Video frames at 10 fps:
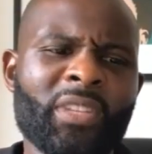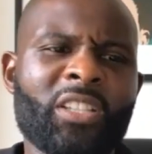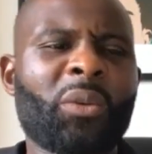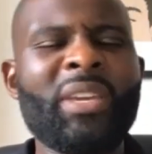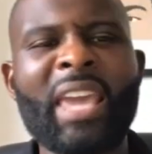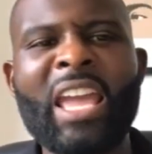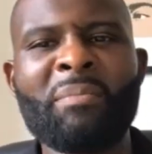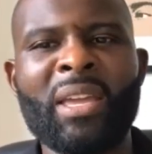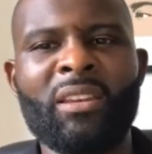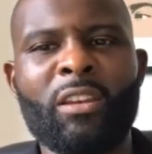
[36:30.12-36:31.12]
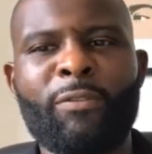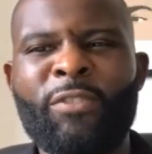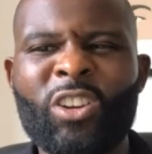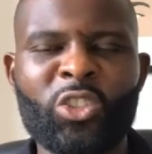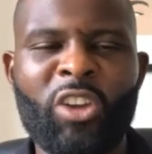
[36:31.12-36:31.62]
So he came in the
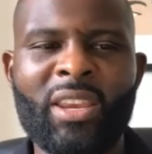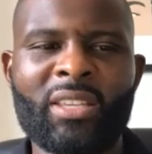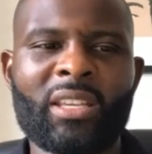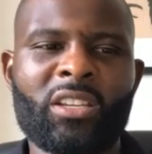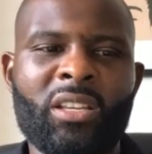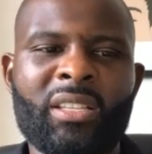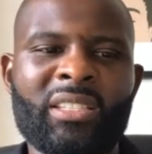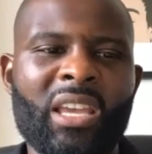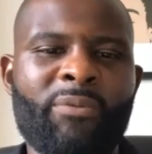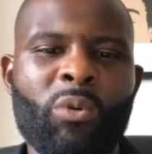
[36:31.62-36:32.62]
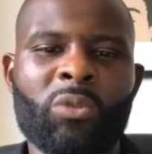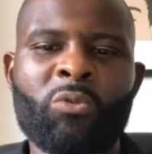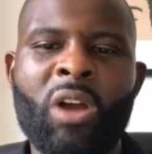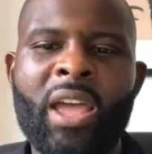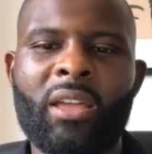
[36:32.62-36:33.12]
first training session, he said to everyone,
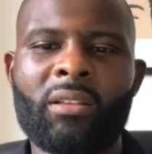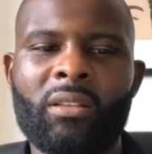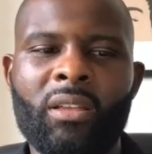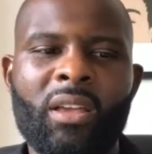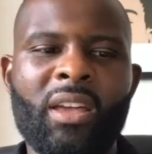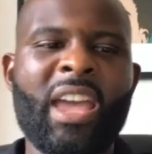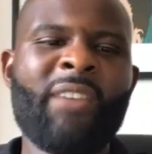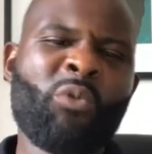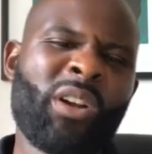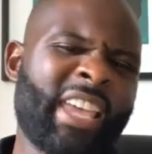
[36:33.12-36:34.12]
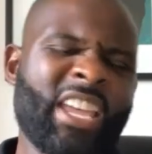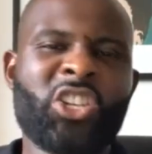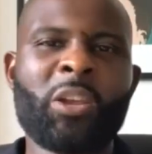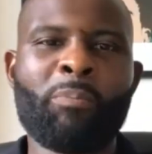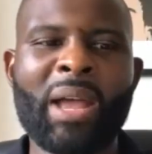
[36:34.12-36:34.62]
right, everyone get your
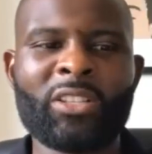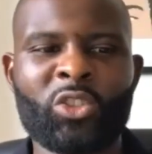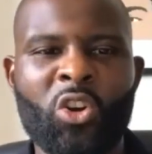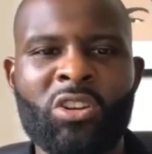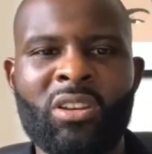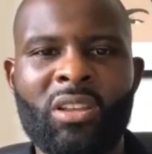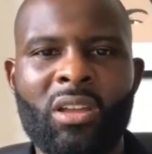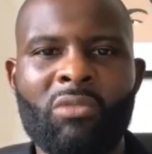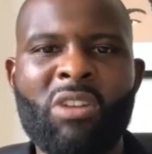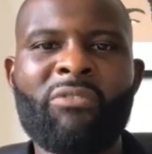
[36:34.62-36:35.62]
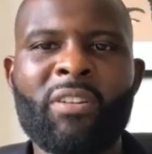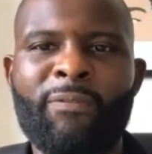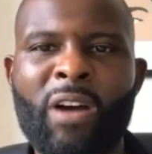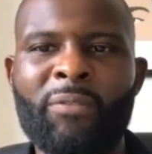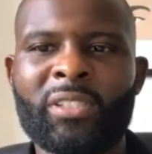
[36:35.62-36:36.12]
shin pads on. We're having a
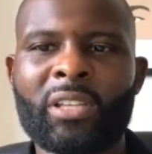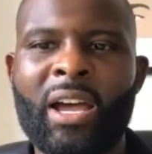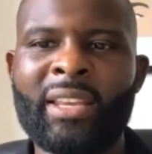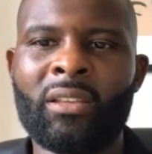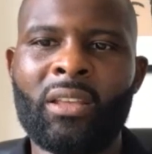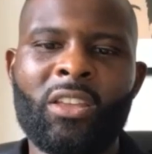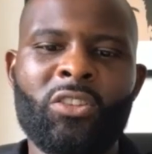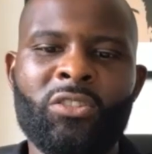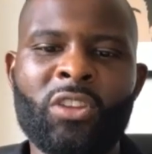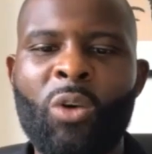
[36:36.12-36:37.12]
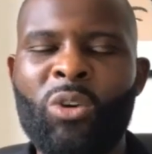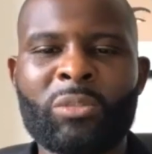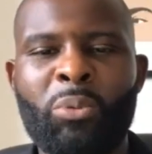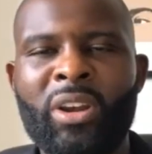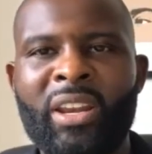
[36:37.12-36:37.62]
five-a-side. No one's
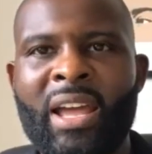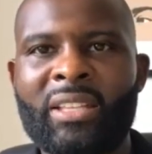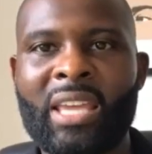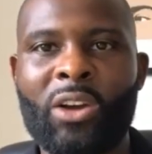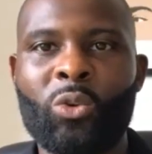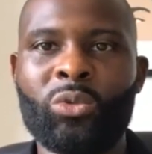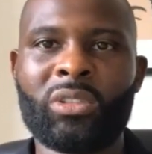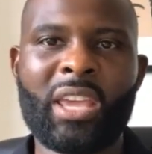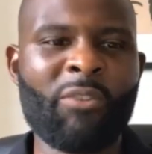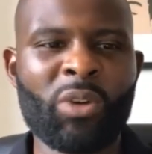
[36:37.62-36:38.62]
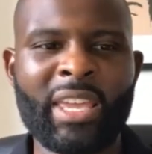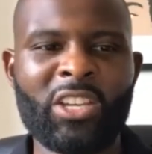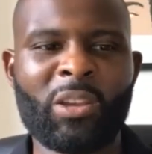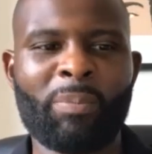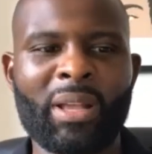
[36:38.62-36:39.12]
pulling out tackles. Everyone get your
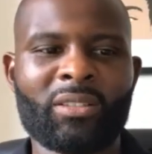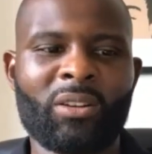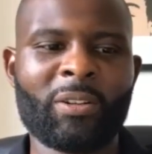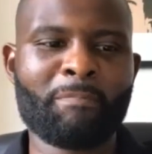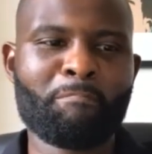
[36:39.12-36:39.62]
shin pads on.